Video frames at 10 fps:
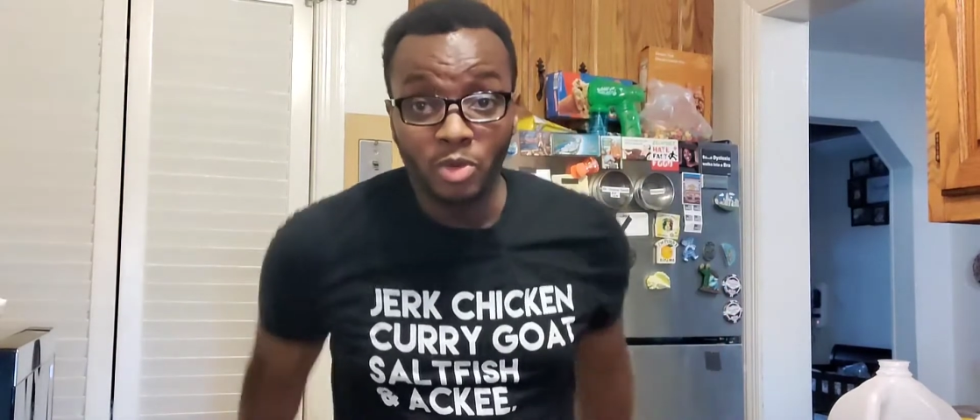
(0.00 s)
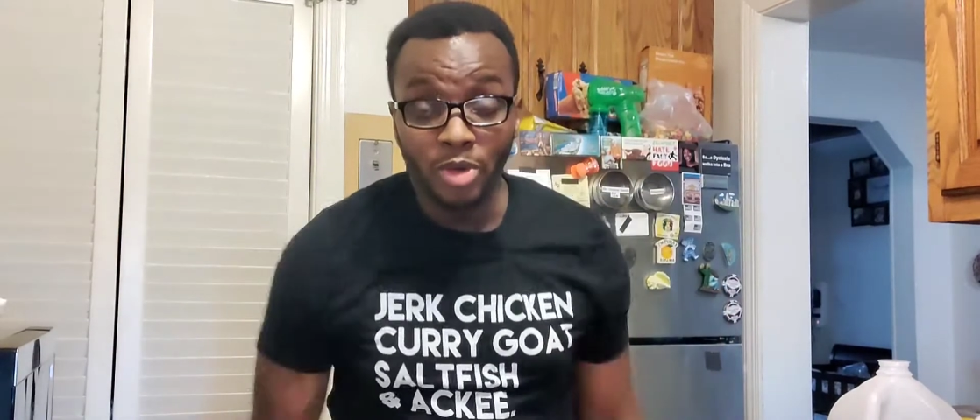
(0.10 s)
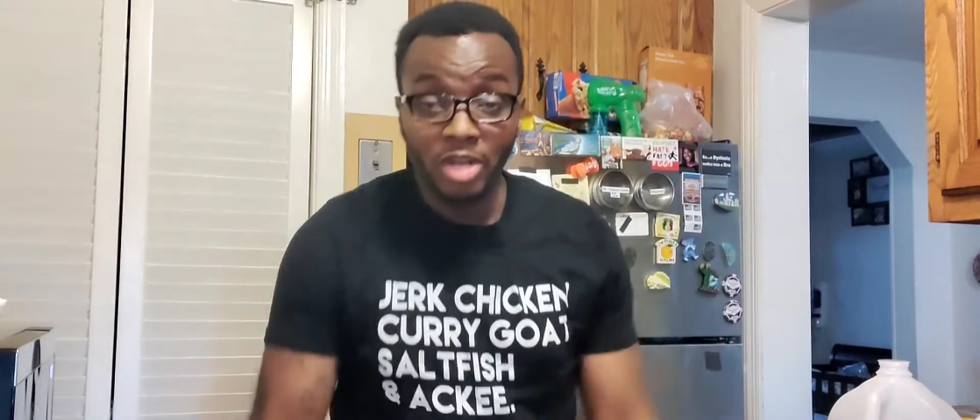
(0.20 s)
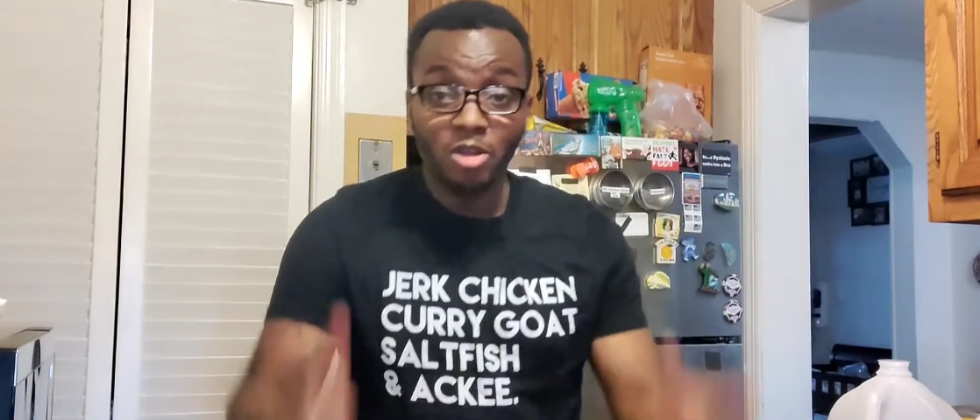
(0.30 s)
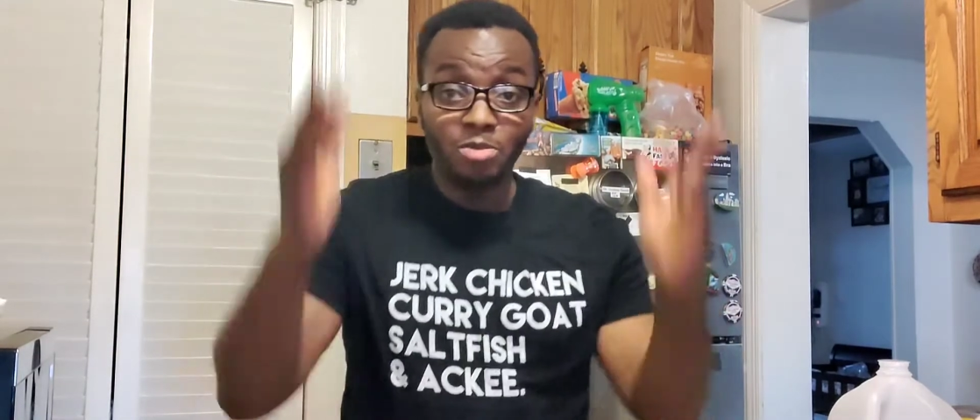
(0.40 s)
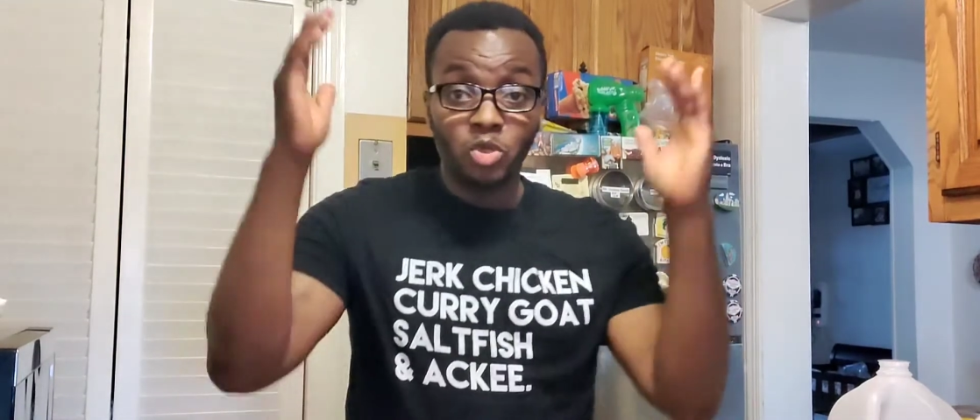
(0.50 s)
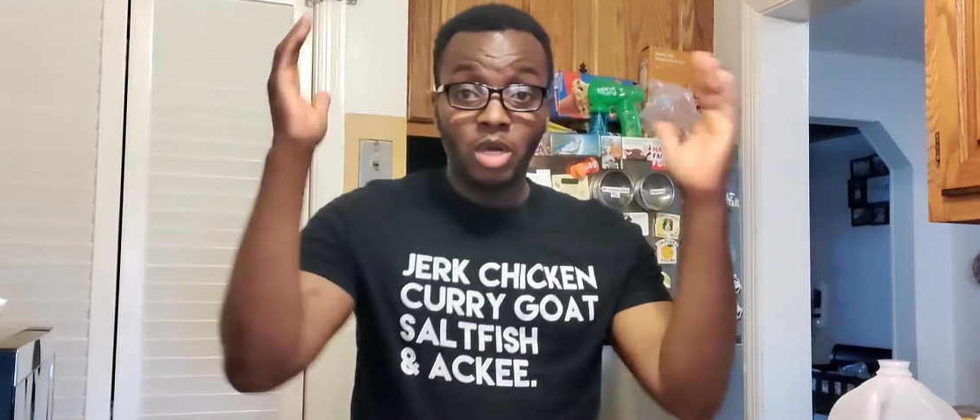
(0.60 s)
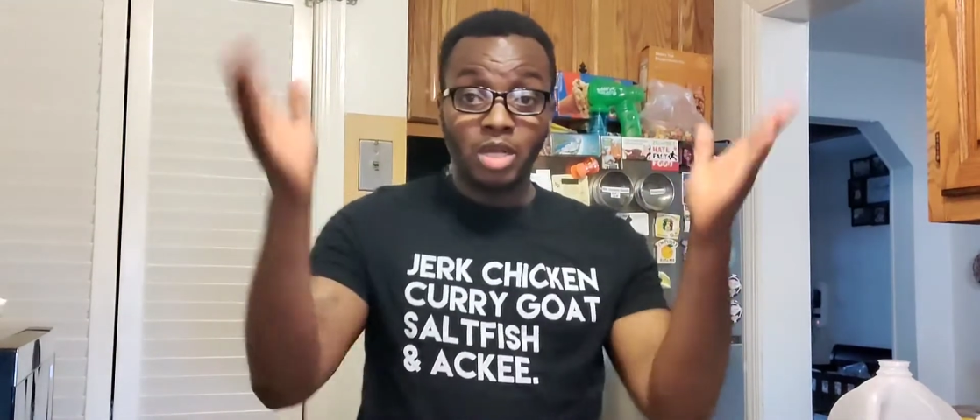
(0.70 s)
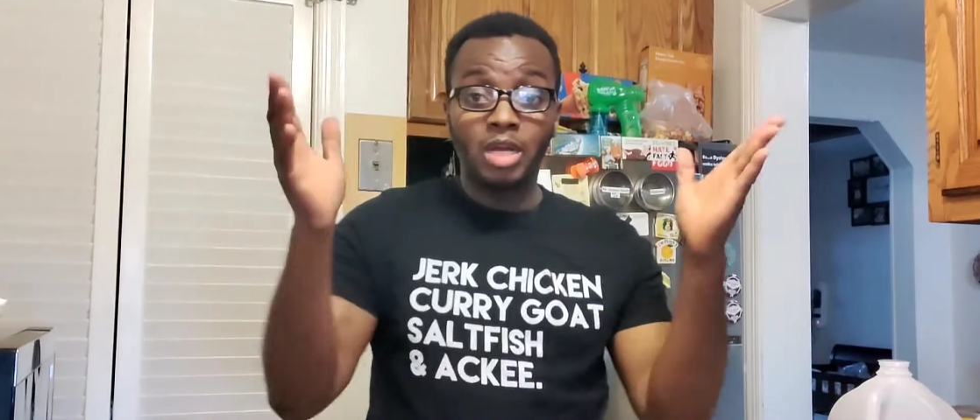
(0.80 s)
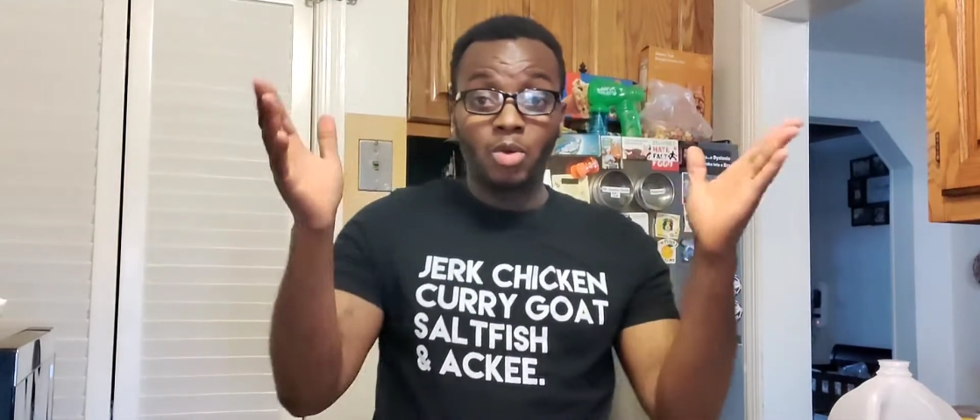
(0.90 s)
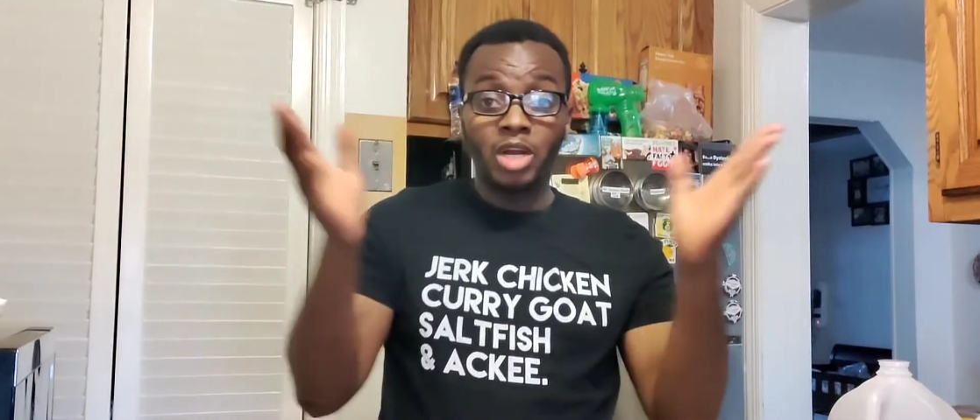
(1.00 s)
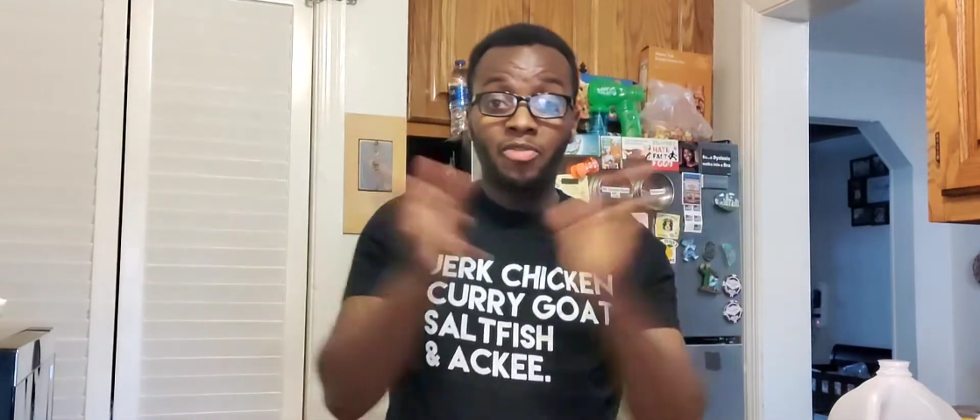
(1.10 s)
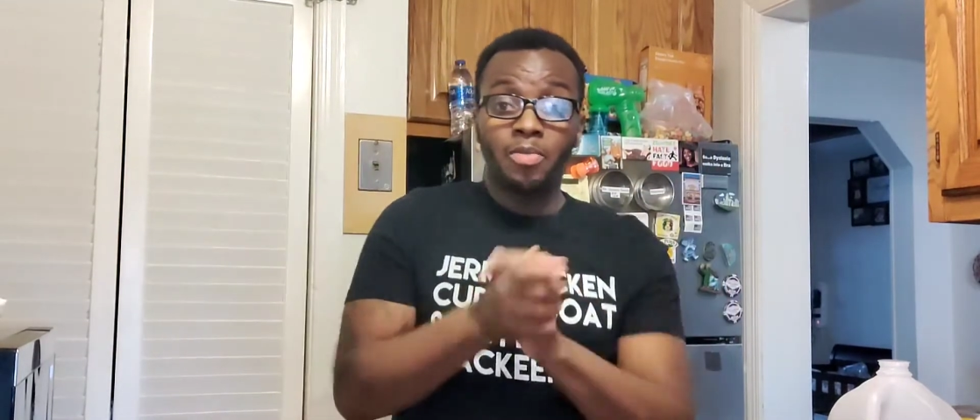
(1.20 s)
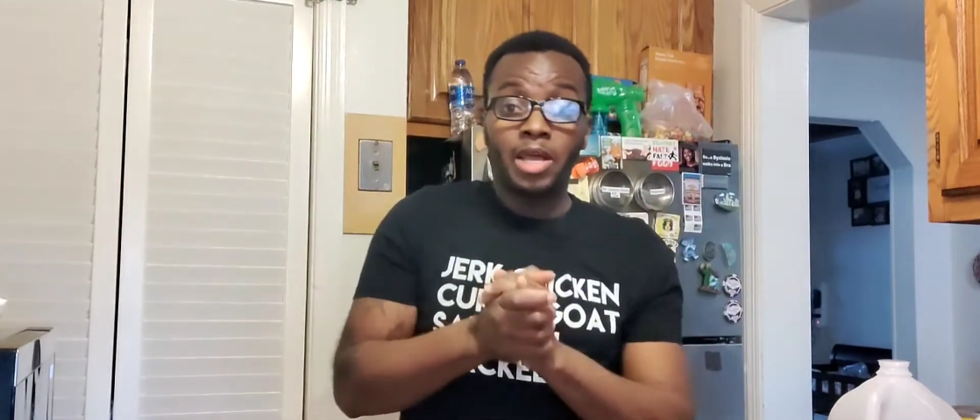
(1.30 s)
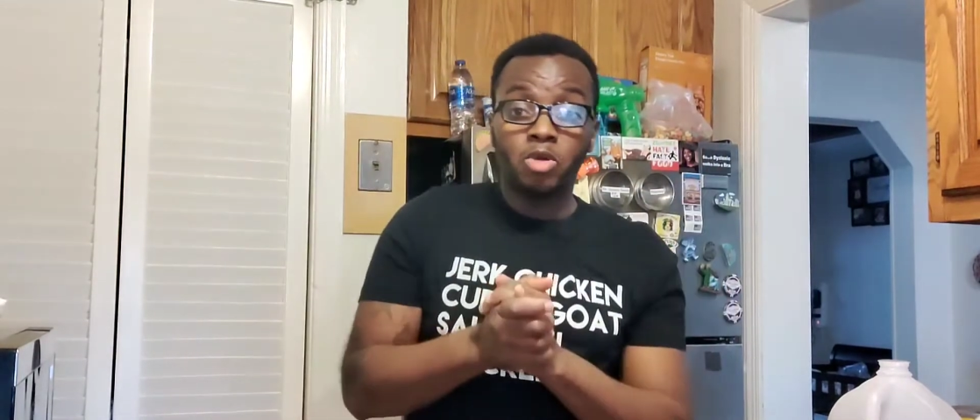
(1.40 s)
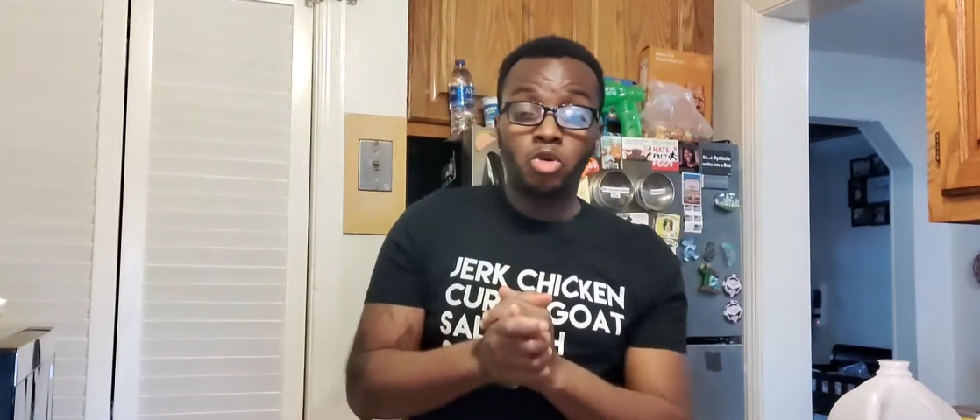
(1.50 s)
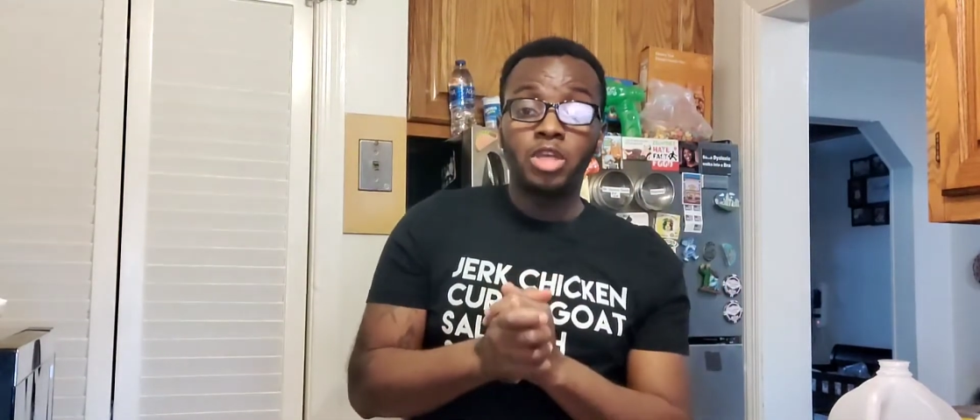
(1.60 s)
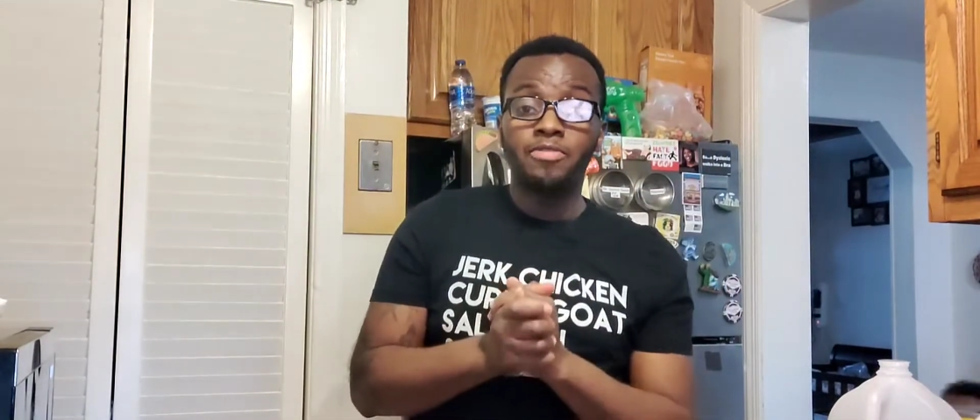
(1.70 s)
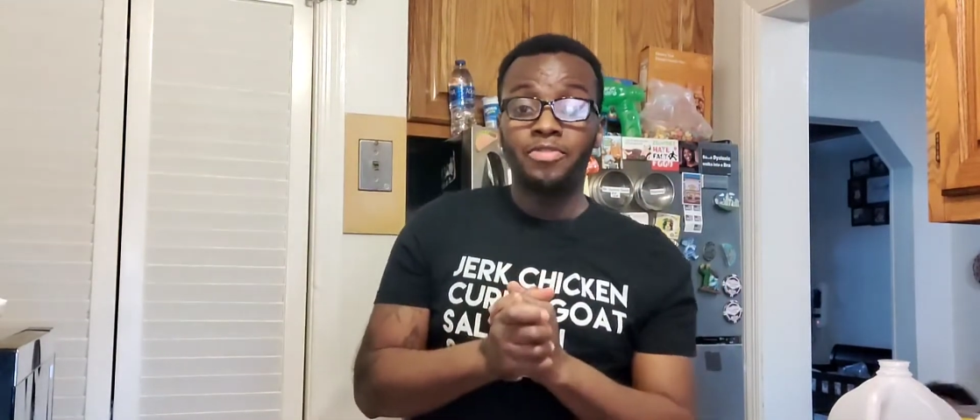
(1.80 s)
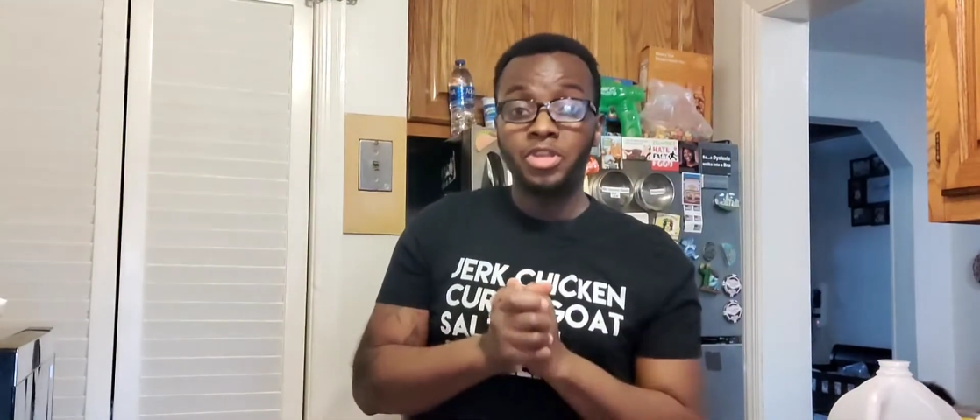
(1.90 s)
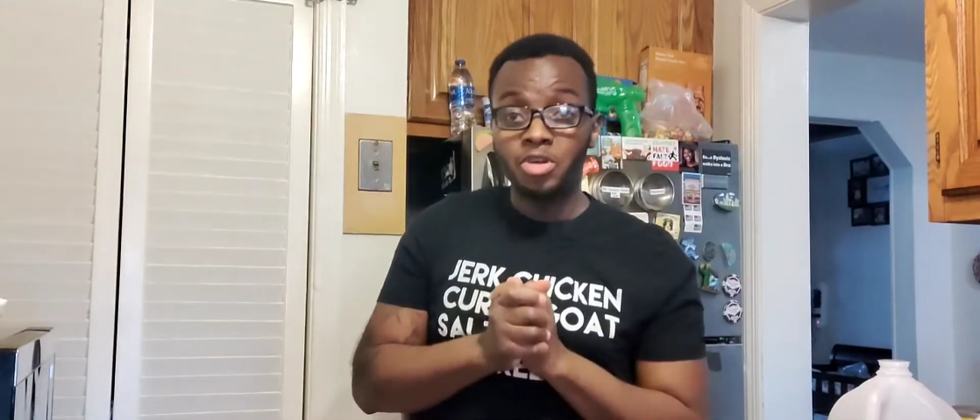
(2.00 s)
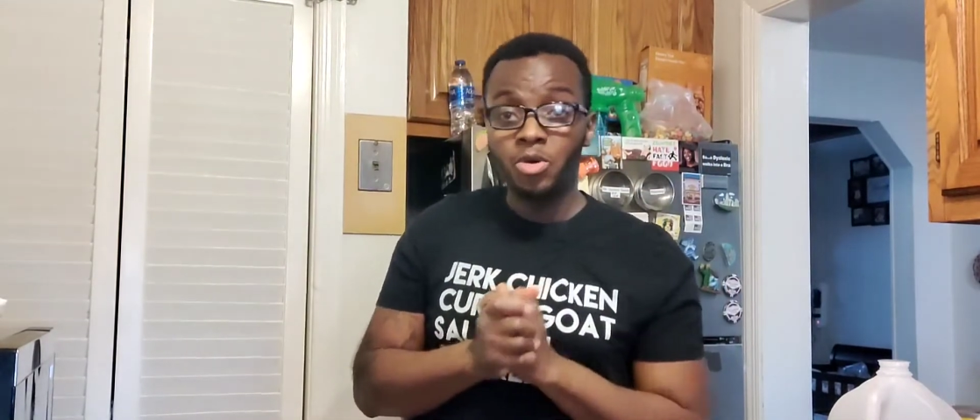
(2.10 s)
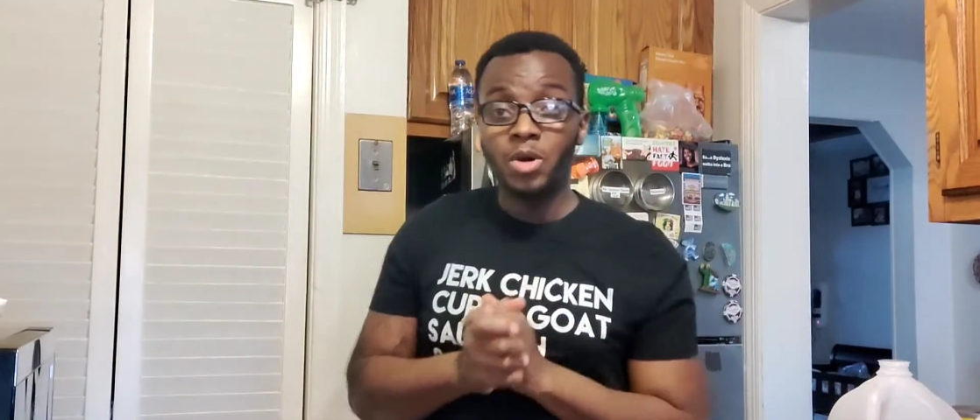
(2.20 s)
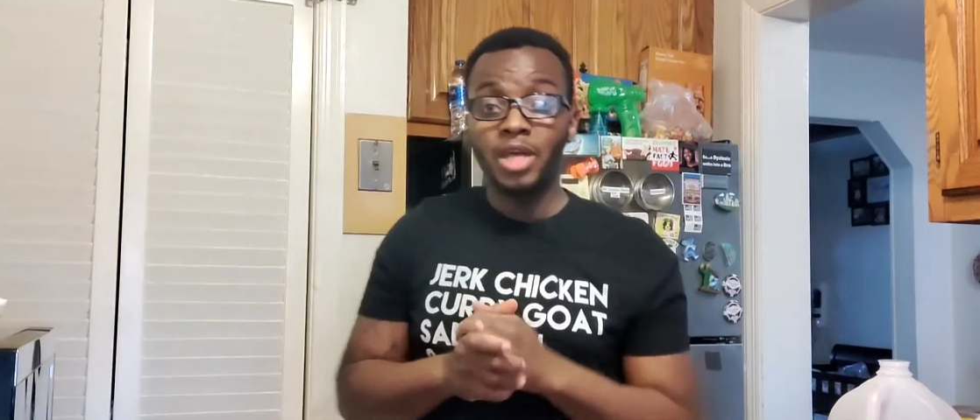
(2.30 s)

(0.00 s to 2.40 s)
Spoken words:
Welcome to another one of my cooking video,